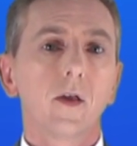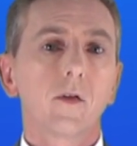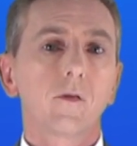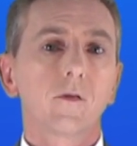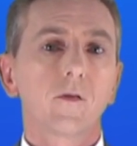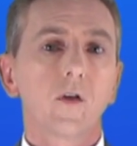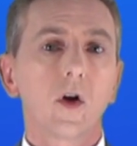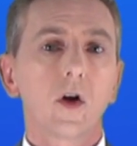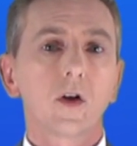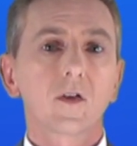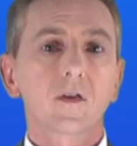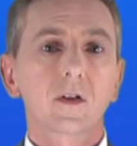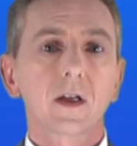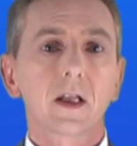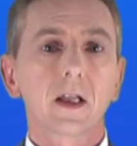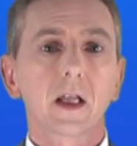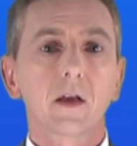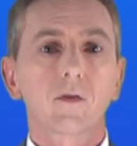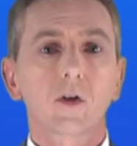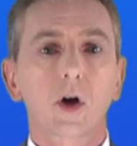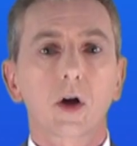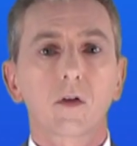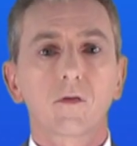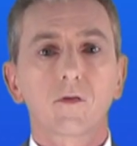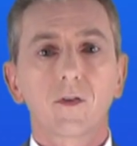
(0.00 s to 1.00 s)
Firstly,
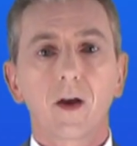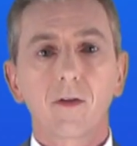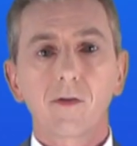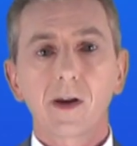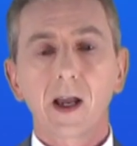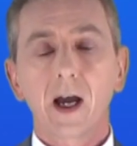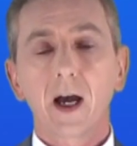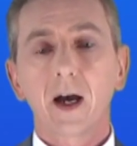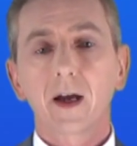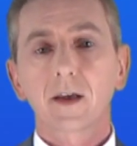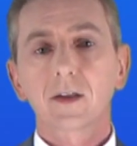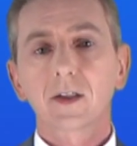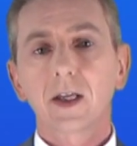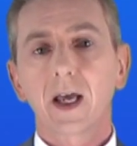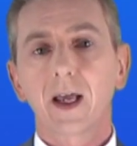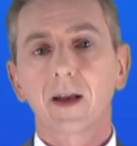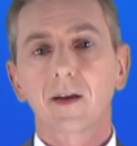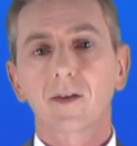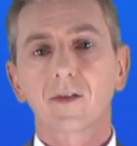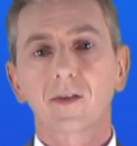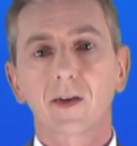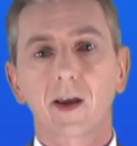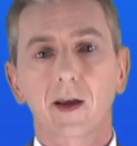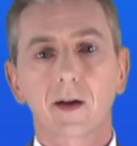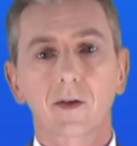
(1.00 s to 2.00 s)
they've got very high
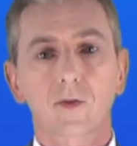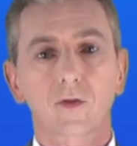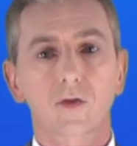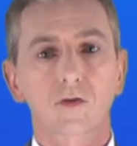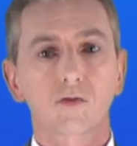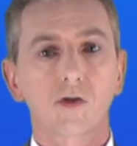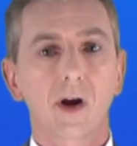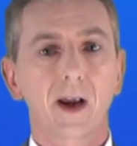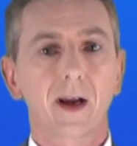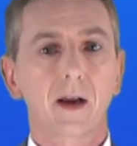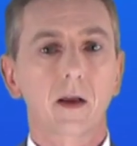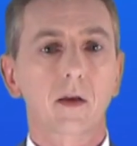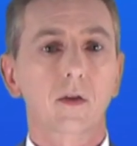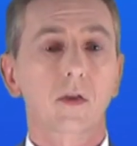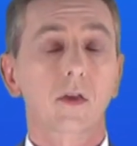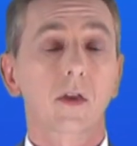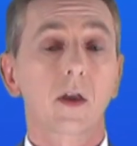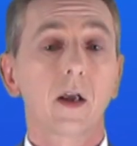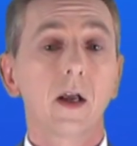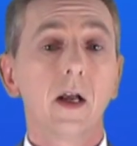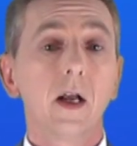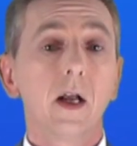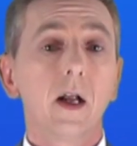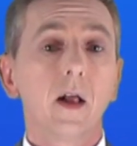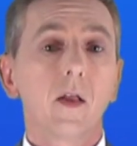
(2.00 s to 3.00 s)
tensile strength.
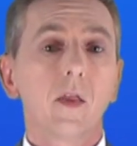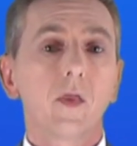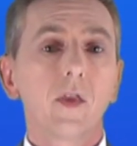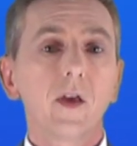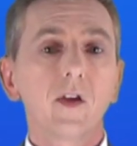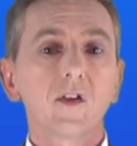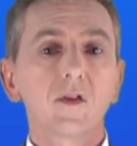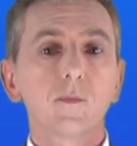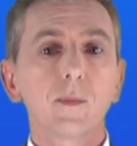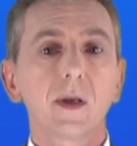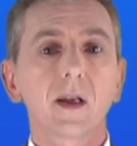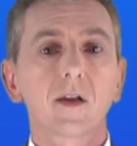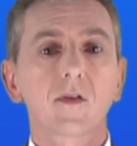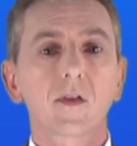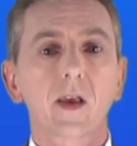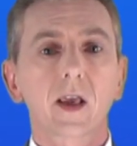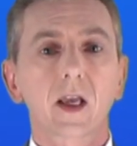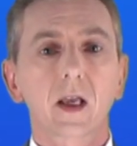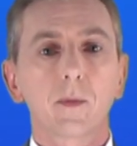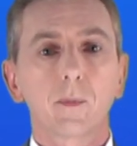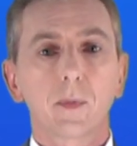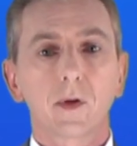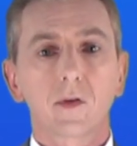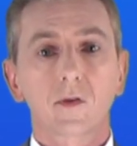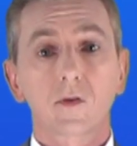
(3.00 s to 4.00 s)
This means they
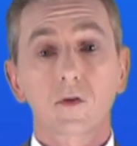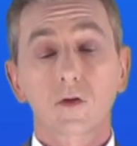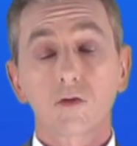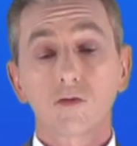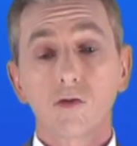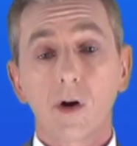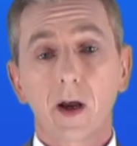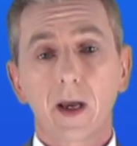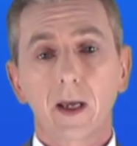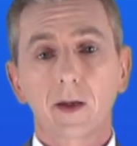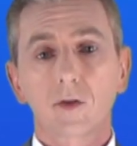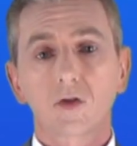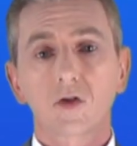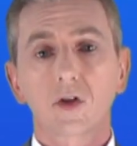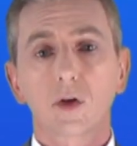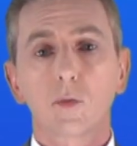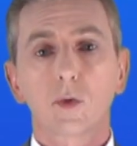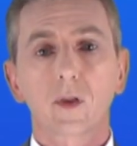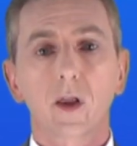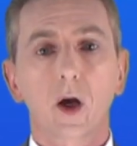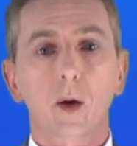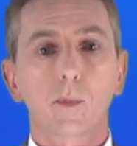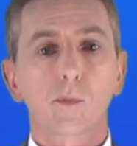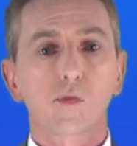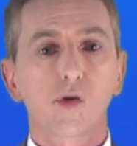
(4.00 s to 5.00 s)
can be stretched
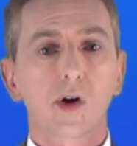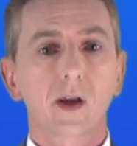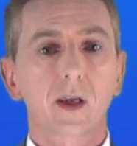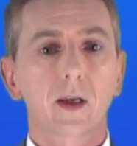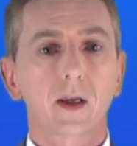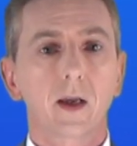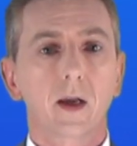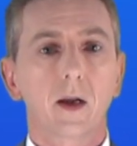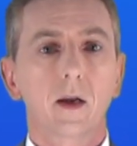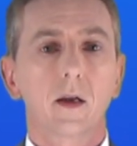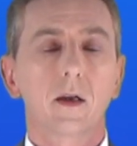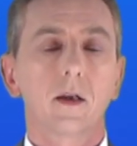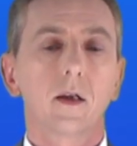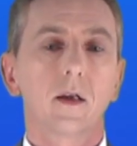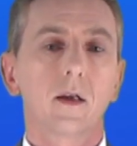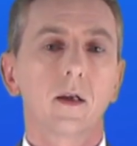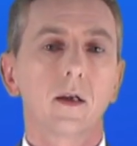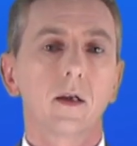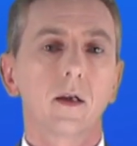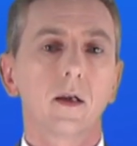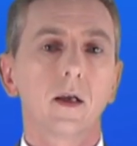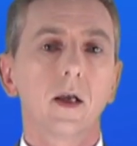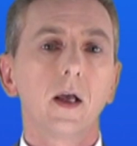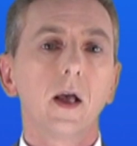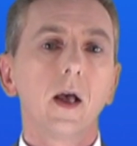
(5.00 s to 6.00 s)
without breaking.
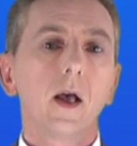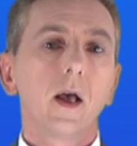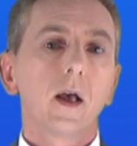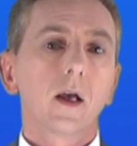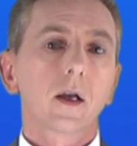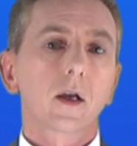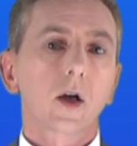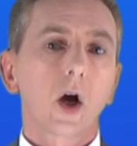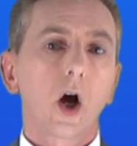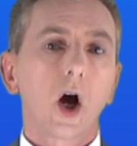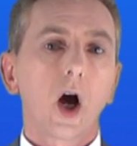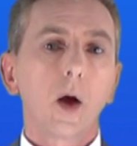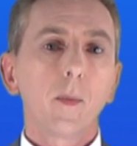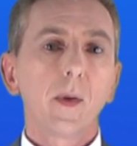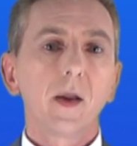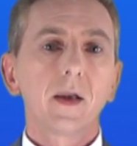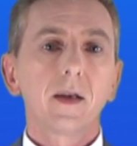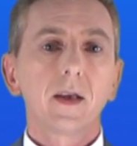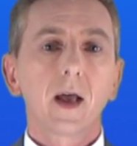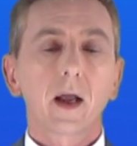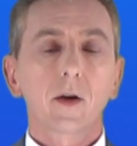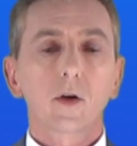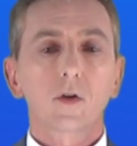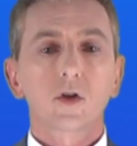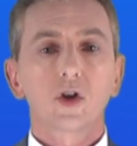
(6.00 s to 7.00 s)
Carbon
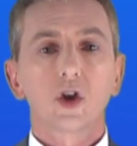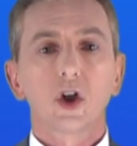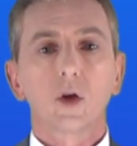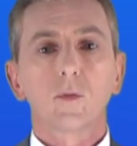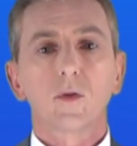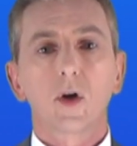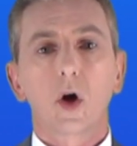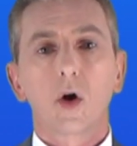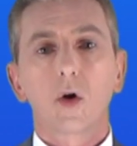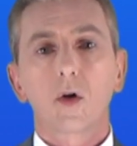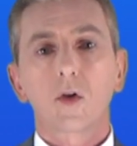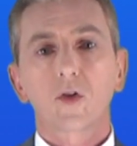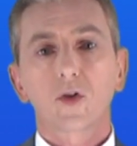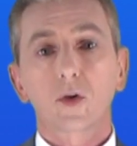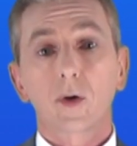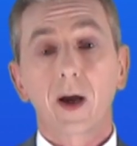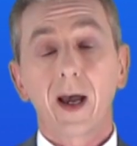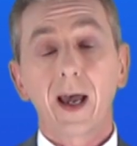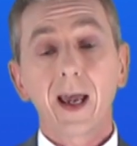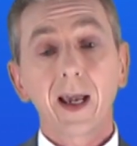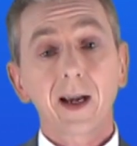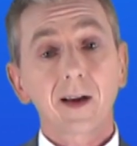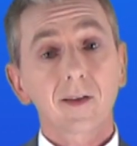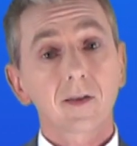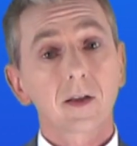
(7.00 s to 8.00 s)
nanotubes are also
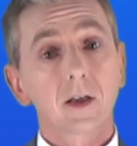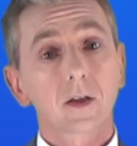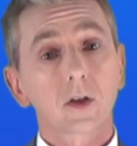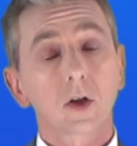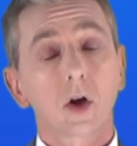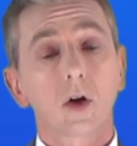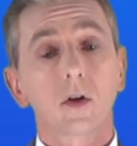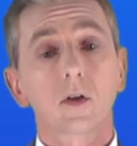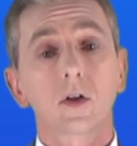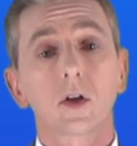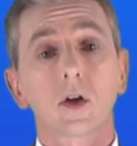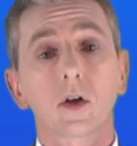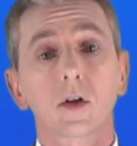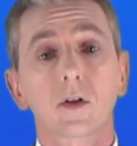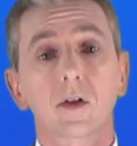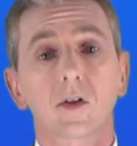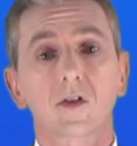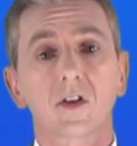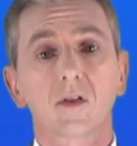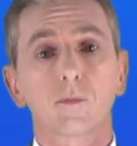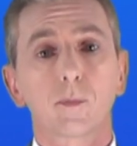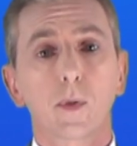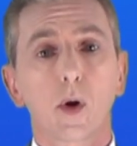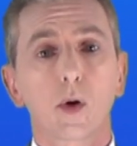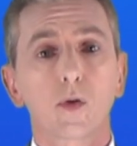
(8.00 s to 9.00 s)
excellent conductors
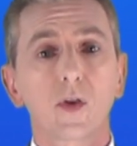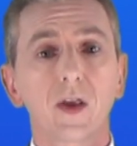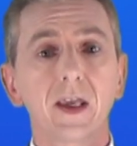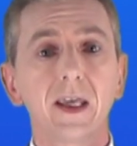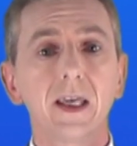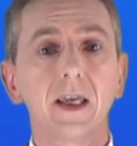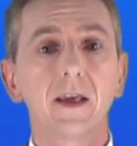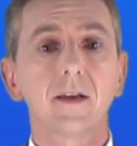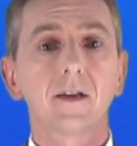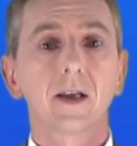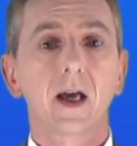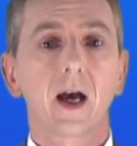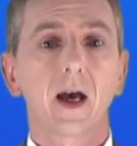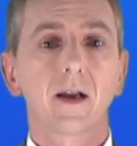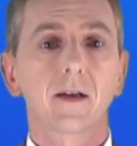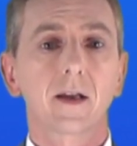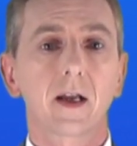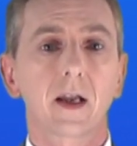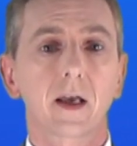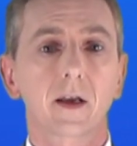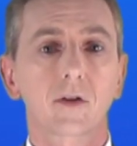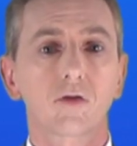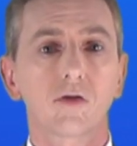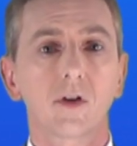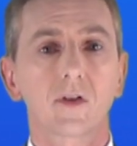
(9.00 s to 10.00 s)
of both heat and
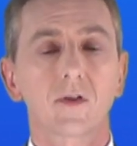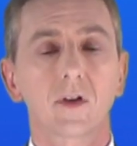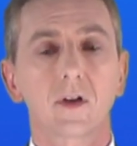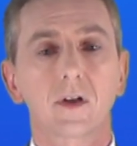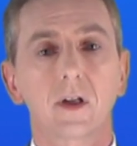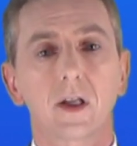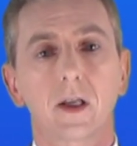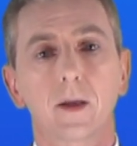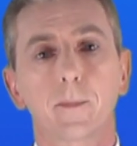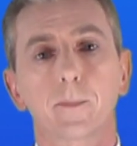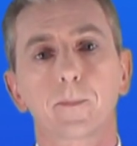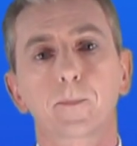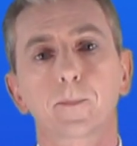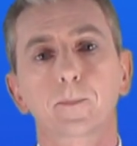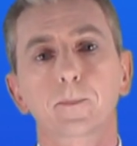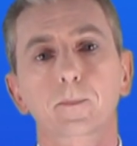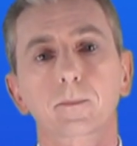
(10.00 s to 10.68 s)
electricity.